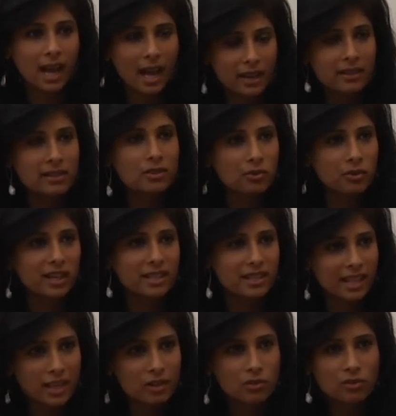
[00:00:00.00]
current
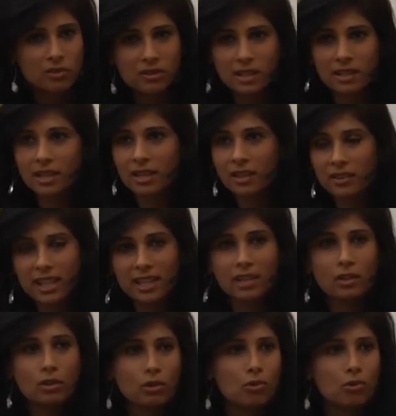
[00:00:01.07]
trade tensions are generating